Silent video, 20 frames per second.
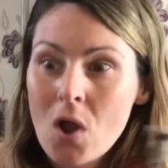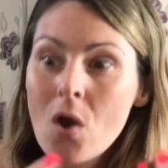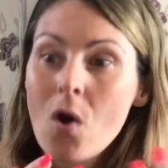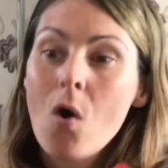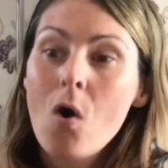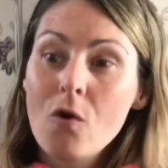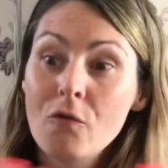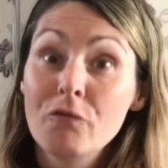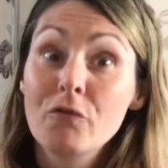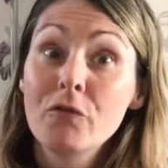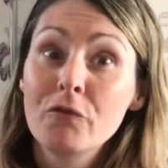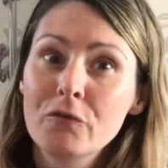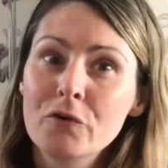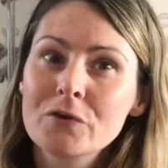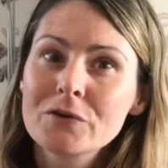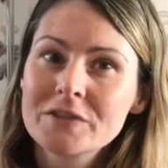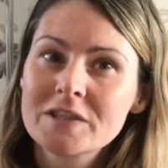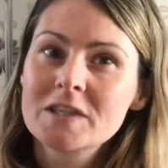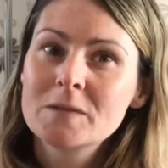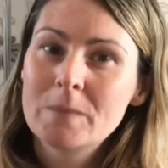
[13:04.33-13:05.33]
of the
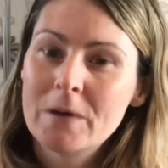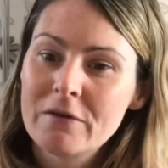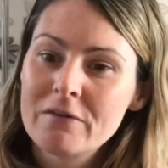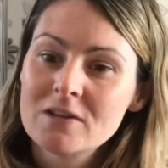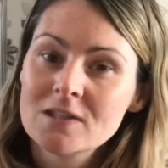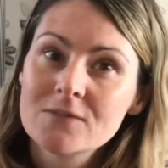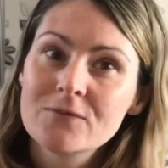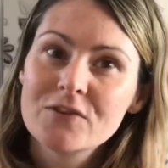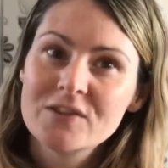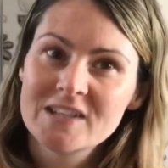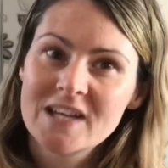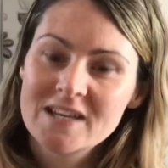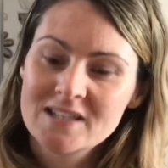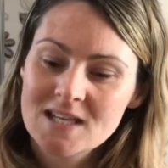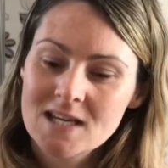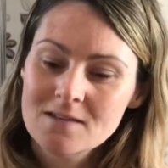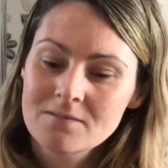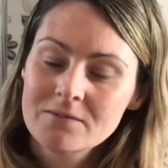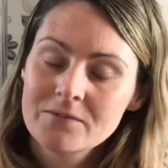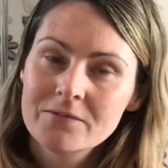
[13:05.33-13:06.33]
fox experience for his
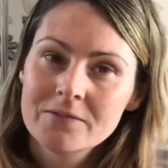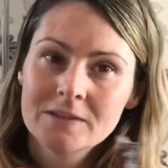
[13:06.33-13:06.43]
18th.